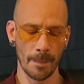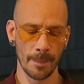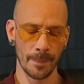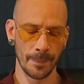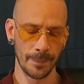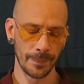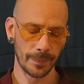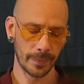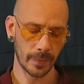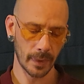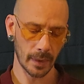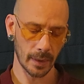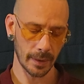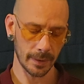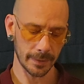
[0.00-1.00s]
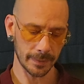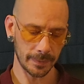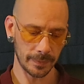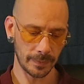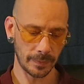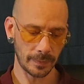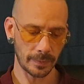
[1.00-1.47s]

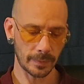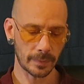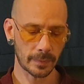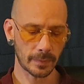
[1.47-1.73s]
Nobody speaks.